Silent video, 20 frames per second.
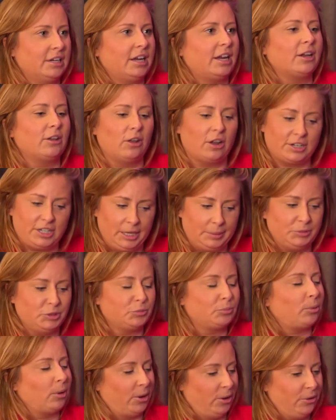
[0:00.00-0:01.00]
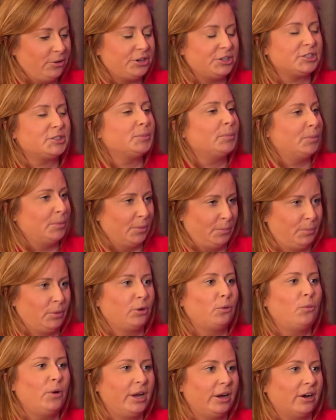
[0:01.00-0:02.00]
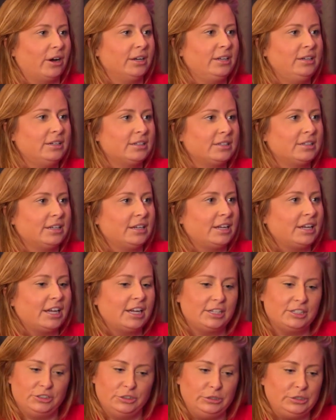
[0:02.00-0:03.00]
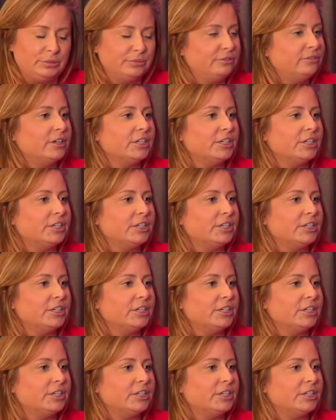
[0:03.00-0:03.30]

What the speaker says: And a lot of times your priority is to put a wig on and do some